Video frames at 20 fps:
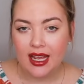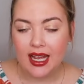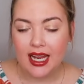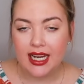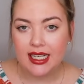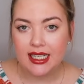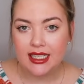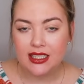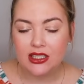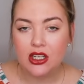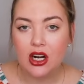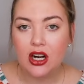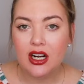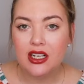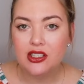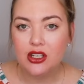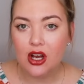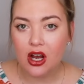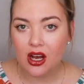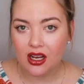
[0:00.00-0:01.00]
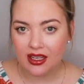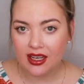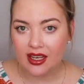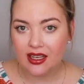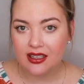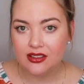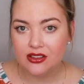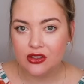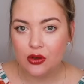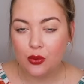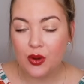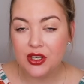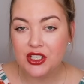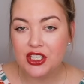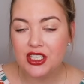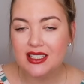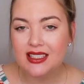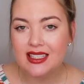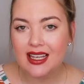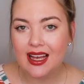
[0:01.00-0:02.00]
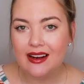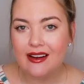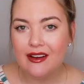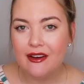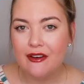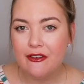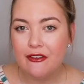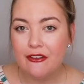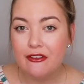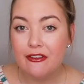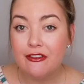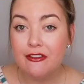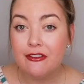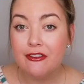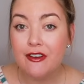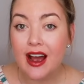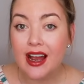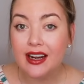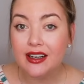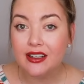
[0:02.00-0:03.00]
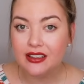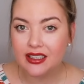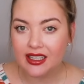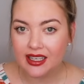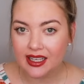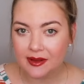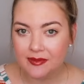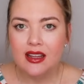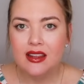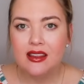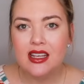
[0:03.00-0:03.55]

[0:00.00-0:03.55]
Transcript: and he started talking, to which it said, finally.